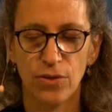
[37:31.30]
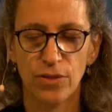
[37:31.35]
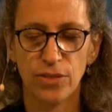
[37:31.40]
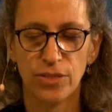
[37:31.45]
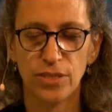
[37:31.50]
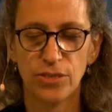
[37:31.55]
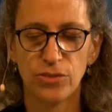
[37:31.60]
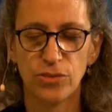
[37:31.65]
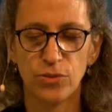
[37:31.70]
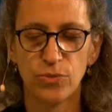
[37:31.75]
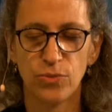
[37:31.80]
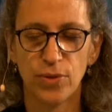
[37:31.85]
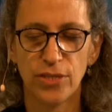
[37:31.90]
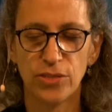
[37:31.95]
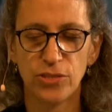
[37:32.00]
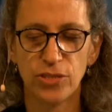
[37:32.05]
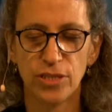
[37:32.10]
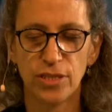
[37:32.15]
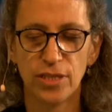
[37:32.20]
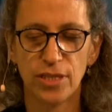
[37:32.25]
Or a
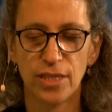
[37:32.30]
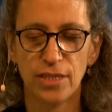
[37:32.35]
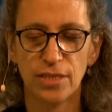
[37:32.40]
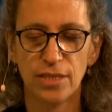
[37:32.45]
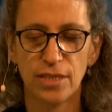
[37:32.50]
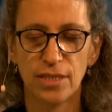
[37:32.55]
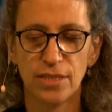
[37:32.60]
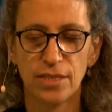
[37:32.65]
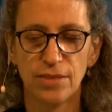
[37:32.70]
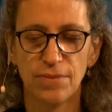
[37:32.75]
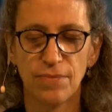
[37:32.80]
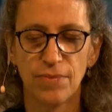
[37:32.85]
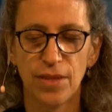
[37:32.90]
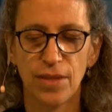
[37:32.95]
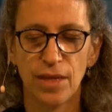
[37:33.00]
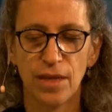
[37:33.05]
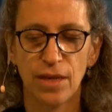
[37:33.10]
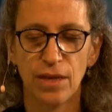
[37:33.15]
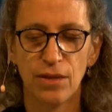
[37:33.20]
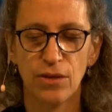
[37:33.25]
situation that is
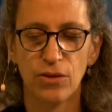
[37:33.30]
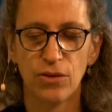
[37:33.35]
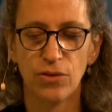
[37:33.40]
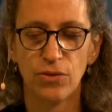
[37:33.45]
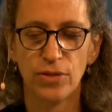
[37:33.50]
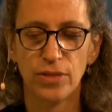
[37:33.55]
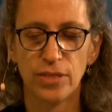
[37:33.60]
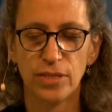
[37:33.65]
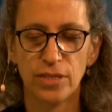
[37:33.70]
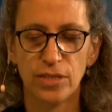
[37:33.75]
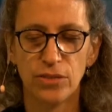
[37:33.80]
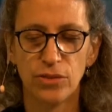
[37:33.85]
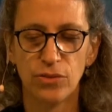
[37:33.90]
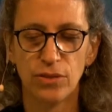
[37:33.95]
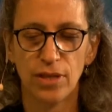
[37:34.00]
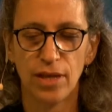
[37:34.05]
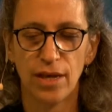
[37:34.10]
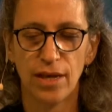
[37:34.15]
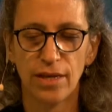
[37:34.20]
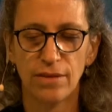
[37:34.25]
current in
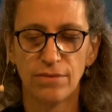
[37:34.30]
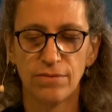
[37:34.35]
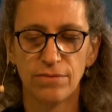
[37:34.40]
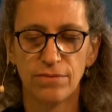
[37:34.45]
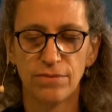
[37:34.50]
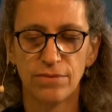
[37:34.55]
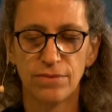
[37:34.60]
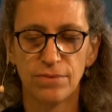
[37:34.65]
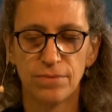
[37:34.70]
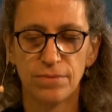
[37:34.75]
your life